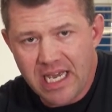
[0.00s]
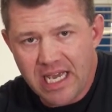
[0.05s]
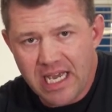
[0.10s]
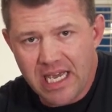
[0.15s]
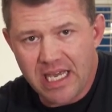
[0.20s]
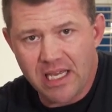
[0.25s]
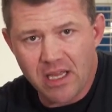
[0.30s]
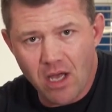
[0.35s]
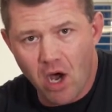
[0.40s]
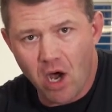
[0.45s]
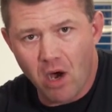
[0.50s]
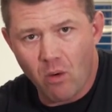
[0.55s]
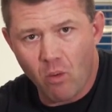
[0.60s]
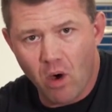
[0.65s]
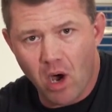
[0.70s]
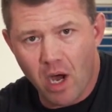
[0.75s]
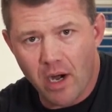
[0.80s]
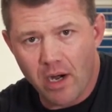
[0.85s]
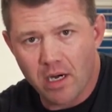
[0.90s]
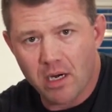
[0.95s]
in the hot
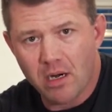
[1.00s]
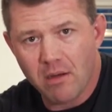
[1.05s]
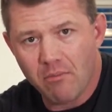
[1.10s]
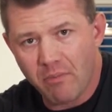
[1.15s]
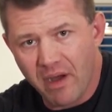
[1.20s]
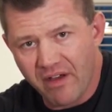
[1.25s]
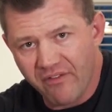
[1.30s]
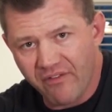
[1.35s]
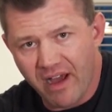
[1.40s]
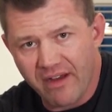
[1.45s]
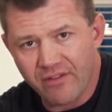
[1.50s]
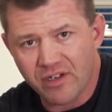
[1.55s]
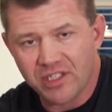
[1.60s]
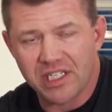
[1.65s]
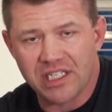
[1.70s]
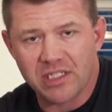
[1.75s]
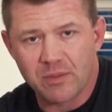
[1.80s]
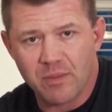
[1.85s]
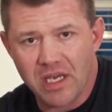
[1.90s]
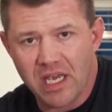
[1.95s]
water by 5 or
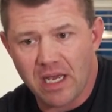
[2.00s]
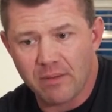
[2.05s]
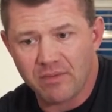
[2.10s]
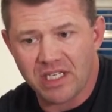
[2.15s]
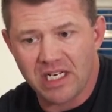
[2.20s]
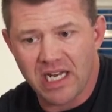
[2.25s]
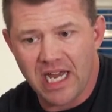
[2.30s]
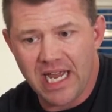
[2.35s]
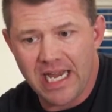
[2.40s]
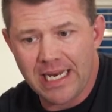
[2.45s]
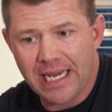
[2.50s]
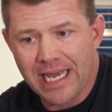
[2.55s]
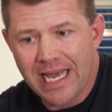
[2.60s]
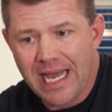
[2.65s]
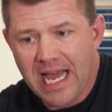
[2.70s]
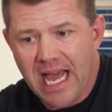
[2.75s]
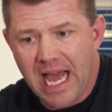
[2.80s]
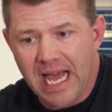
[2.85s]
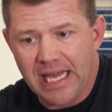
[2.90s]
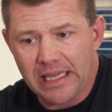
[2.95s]
6 p.m. tonight,
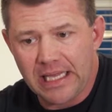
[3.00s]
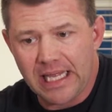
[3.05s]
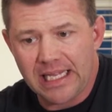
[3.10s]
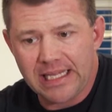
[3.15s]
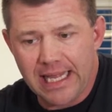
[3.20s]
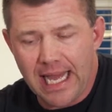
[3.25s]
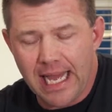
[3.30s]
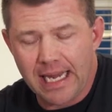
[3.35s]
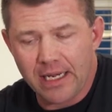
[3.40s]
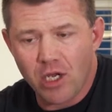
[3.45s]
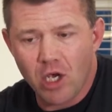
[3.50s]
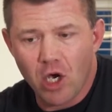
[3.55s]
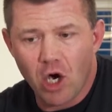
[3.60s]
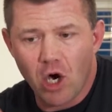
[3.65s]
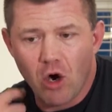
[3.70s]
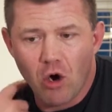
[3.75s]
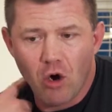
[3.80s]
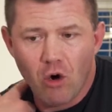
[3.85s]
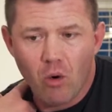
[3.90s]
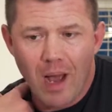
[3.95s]
and let that
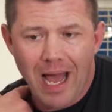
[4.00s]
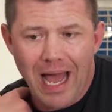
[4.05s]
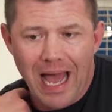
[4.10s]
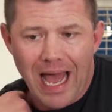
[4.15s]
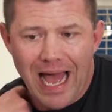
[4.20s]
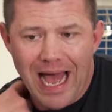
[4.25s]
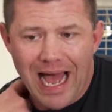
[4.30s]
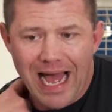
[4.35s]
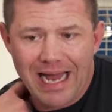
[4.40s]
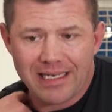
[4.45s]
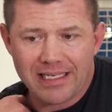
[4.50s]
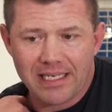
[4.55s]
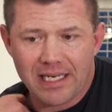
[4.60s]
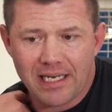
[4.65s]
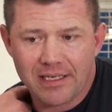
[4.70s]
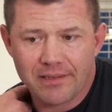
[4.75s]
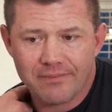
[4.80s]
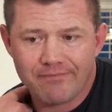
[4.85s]
go at,